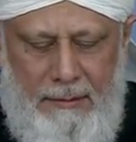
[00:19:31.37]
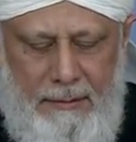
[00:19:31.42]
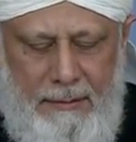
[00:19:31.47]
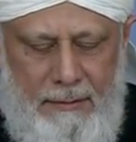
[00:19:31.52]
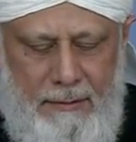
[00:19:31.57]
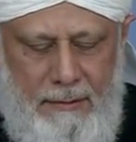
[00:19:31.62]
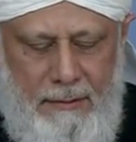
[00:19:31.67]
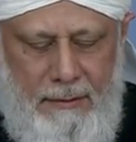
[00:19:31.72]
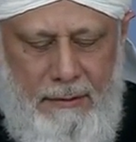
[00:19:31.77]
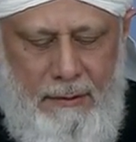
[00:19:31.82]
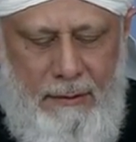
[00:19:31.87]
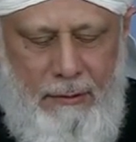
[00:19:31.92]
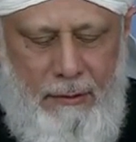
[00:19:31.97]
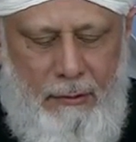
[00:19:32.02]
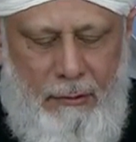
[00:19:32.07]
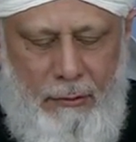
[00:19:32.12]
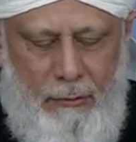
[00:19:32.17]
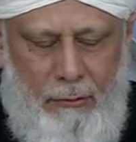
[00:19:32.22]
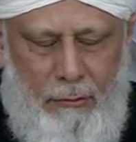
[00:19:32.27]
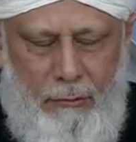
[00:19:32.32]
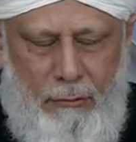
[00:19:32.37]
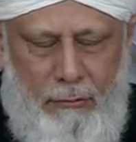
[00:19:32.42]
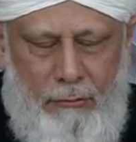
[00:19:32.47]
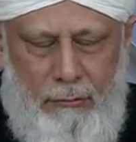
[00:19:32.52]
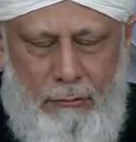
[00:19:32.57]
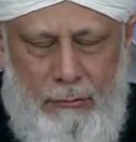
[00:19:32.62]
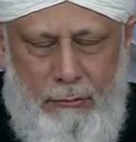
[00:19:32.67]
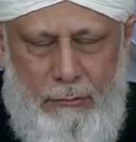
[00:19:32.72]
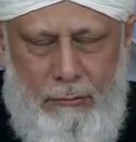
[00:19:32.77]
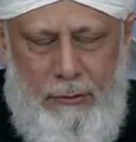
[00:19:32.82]
We have to
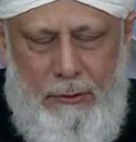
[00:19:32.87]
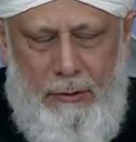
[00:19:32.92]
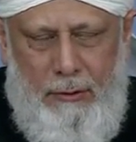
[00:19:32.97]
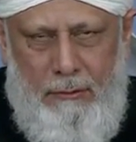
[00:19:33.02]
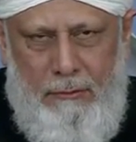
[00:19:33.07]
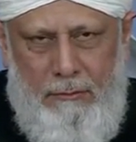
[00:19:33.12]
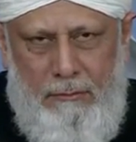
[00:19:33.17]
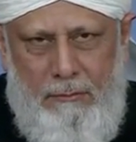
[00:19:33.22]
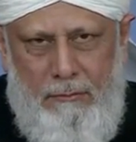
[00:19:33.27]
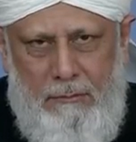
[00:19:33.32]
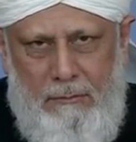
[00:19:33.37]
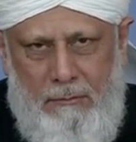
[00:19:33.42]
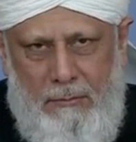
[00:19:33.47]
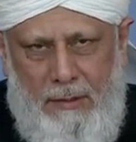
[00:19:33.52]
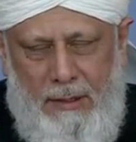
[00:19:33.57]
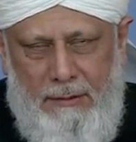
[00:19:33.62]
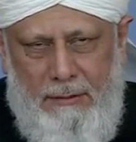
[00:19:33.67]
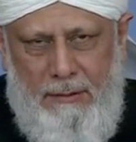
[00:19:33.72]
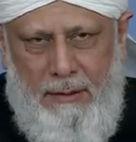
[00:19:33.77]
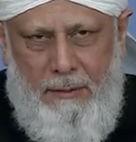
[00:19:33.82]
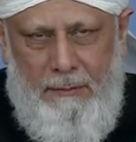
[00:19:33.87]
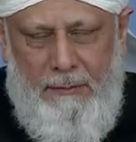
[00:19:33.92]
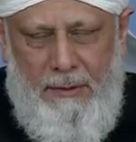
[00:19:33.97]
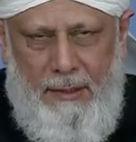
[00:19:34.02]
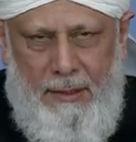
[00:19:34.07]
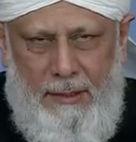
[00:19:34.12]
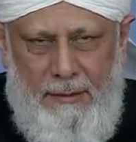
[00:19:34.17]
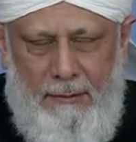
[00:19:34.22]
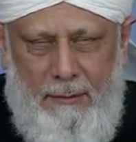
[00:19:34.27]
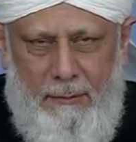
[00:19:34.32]
continue struggling in
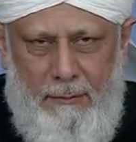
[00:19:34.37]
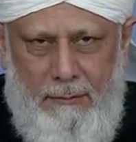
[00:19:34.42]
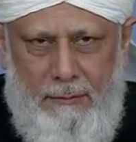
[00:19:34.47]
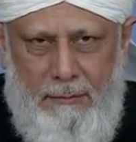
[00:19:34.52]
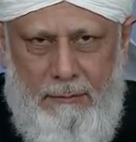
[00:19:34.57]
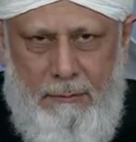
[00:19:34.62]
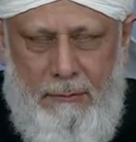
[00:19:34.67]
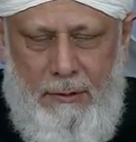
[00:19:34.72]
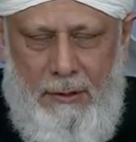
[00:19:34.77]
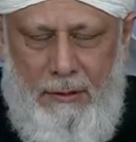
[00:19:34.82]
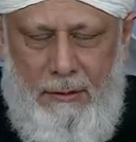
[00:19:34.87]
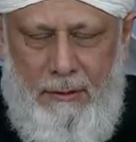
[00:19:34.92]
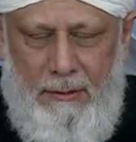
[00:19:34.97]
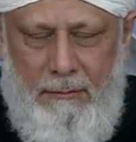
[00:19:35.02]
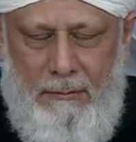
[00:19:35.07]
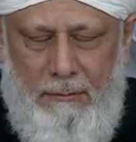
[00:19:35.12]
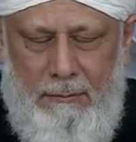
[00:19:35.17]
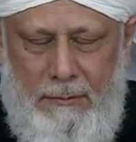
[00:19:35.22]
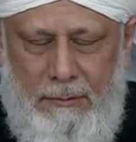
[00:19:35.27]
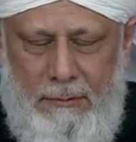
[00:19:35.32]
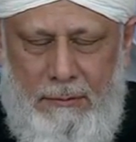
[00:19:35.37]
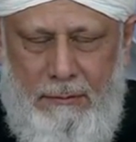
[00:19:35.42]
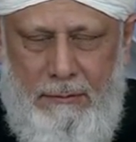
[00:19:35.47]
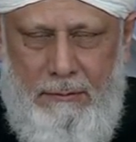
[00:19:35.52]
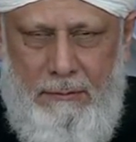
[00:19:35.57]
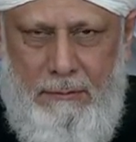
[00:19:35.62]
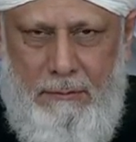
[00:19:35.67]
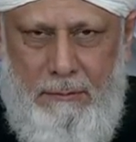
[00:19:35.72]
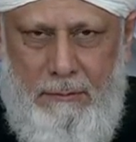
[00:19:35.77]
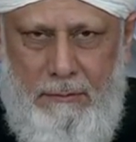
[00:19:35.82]
spreading this message.
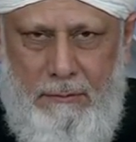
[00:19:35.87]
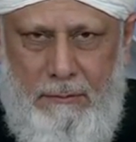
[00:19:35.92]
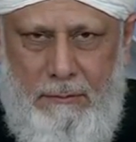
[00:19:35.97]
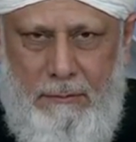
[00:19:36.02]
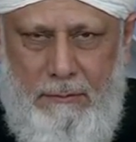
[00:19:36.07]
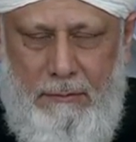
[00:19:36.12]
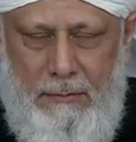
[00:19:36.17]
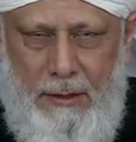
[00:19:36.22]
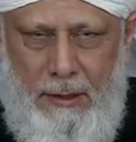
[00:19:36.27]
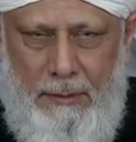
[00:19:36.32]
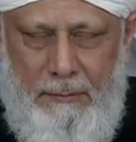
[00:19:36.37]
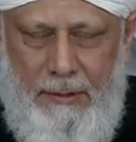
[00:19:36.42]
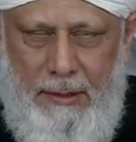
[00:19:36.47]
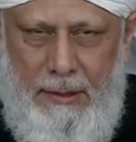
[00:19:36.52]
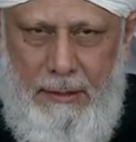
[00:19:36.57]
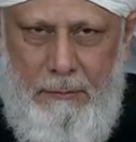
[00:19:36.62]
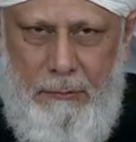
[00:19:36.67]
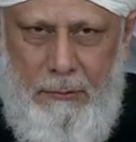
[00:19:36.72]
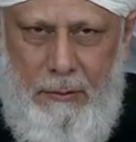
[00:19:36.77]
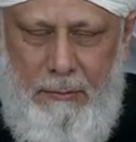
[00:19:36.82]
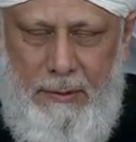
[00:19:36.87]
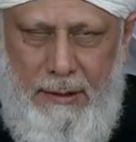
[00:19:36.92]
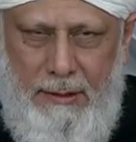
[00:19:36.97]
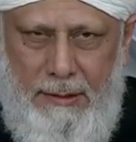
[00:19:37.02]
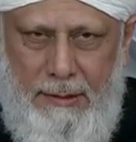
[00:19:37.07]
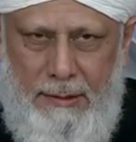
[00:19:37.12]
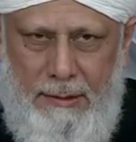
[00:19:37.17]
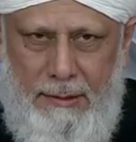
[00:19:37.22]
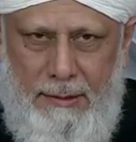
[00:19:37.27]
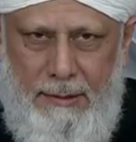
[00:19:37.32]
In the name of
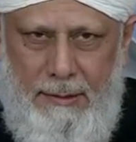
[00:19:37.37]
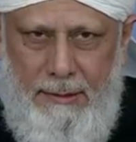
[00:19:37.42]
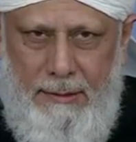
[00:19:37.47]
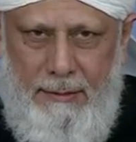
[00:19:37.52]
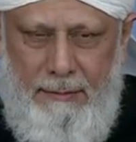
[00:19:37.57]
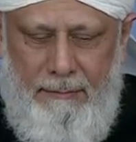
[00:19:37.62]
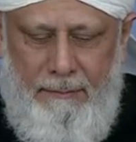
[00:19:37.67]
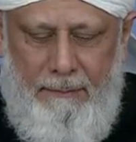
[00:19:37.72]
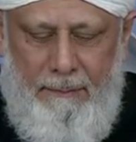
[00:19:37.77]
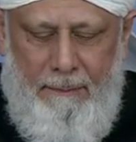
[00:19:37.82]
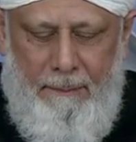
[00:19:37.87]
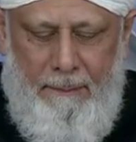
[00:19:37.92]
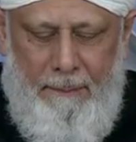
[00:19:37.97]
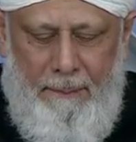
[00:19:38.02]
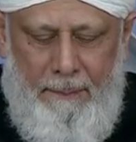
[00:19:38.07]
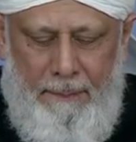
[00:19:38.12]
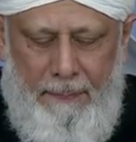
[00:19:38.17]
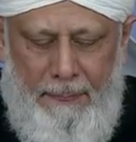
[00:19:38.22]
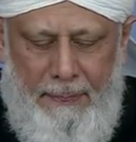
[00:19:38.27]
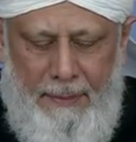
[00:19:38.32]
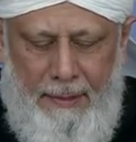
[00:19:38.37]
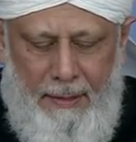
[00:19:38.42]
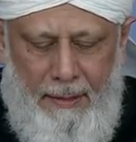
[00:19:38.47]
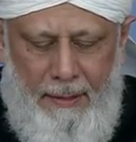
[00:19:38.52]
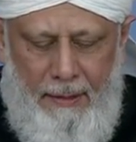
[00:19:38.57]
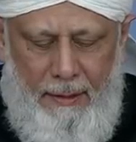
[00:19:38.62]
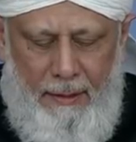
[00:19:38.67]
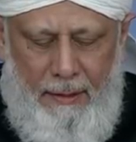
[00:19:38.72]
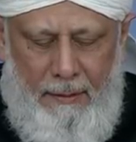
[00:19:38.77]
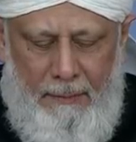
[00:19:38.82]
Islam, after every
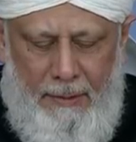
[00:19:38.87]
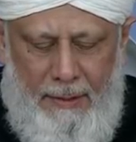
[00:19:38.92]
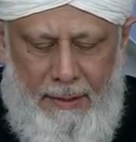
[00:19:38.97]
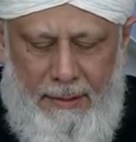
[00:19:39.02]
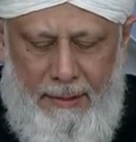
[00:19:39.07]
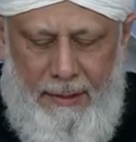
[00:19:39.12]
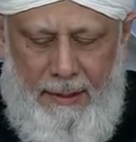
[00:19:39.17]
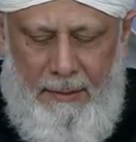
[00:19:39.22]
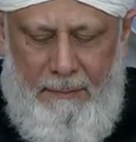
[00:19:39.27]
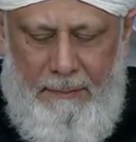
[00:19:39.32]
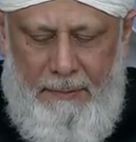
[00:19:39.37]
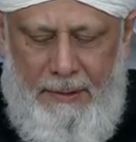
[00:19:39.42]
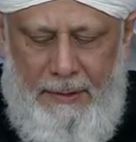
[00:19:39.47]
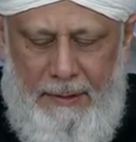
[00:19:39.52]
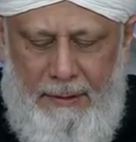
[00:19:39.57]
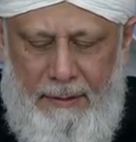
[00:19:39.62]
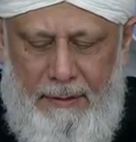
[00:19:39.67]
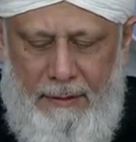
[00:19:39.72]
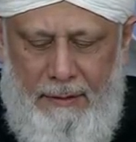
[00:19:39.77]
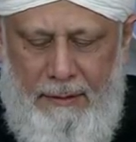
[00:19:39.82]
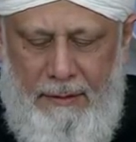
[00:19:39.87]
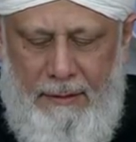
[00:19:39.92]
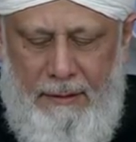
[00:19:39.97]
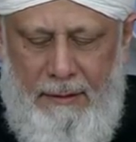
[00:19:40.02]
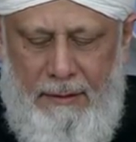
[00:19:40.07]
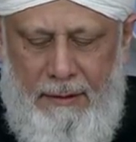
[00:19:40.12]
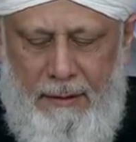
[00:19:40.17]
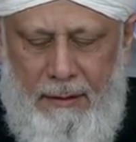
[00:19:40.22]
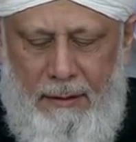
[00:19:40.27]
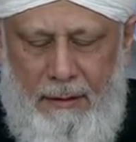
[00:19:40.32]
negative thing,
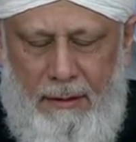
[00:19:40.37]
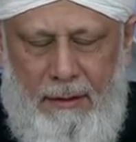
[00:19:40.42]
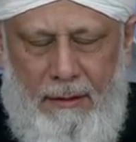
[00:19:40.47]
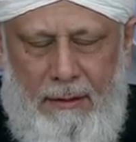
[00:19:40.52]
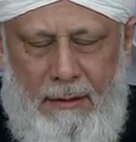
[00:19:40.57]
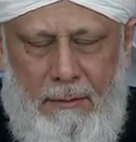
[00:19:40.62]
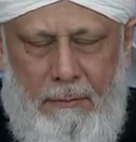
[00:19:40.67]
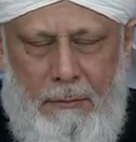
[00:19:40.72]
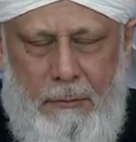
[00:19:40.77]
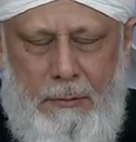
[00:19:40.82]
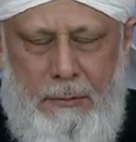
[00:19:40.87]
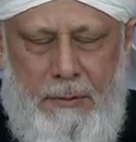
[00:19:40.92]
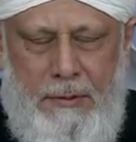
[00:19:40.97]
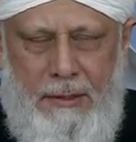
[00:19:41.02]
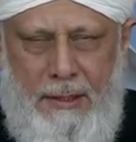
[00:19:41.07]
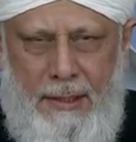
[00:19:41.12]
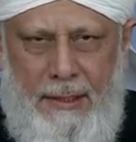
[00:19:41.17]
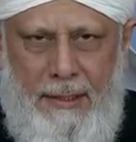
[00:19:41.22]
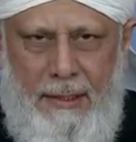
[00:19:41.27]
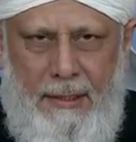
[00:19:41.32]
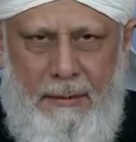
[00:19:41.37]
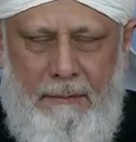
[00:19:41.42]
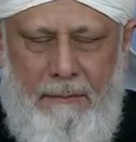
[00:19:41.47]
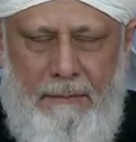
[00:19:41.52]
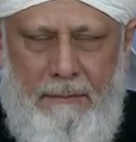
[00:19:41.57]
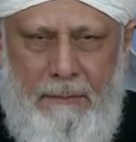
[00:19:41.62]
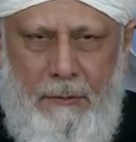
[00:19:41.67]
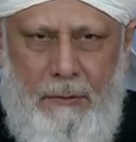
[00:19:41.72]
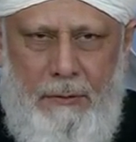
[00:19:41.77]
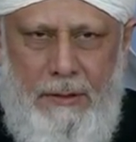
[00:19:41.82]
uh, when these
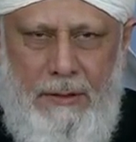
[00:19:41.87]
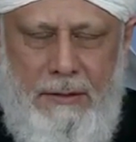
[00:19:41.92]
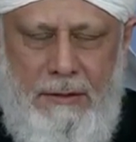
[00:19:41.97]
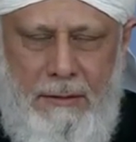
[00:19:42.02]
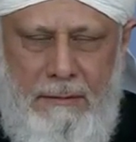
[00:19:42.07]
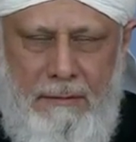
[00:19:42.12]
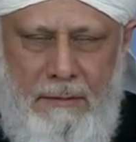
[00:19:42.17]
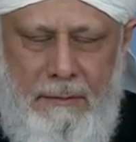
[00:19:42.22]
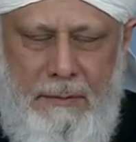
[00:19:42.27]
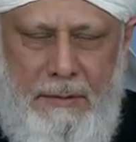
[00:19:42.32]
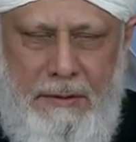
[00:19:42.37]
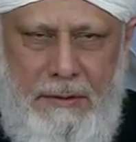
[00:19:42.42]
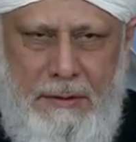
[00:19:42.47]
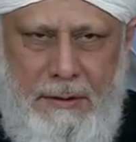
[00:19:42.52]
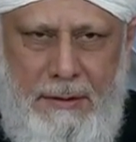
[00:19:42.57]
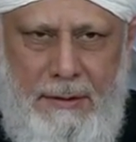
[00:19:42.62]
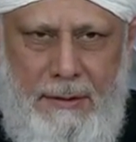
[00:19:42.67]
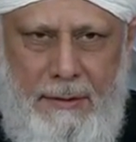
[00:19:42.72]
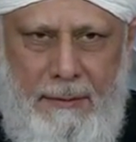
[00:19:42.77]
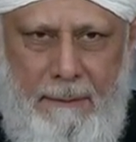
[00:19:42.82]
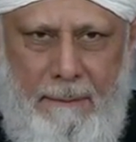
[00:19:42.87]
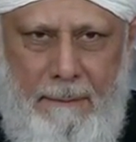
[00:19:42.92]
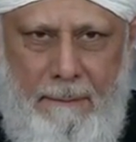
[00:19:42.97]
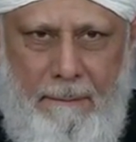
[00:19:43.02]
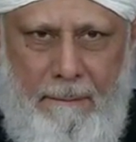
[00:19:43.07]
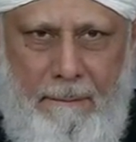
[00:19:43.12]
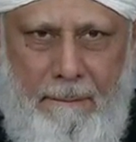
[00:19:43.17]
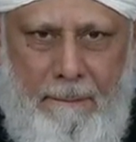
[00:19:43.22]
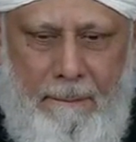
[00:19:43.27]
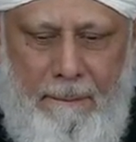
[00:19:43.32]
so called uh, uh,
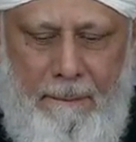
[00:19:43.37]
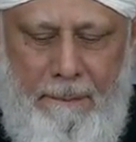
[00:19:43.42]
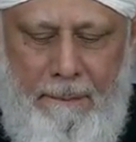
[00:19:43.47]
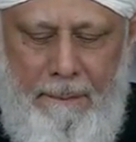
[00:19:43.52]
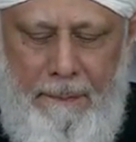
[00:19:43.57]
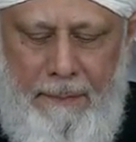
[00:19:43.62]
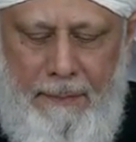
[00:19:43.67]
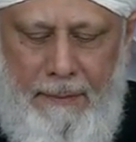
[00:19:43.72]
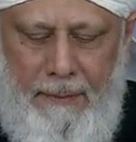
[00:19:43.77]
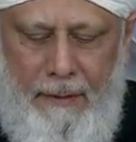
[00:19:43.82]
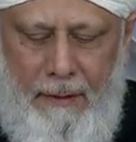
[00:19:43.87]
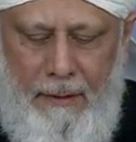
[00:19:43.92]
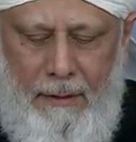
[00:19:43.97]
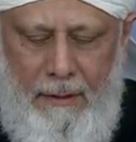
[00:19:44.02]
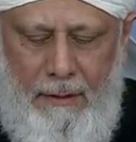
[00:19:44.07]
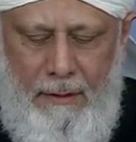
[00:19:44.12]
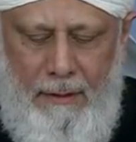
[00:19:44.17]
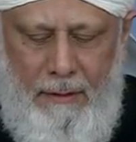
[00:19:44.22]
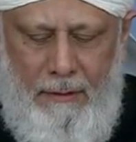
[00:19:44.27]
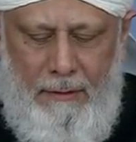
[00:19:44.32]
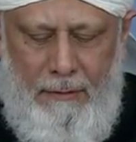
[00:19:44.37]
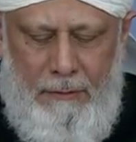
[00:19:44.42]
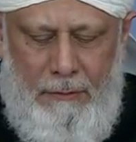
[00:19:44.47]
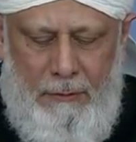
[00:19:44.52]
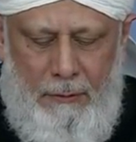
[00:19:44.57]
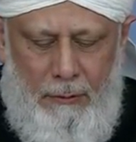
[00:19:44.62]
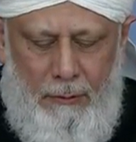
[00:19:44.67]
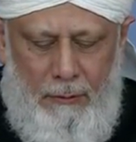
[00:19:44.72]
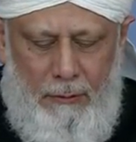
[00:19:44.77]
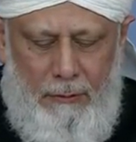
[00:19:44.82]
the Muslims, whatever they do,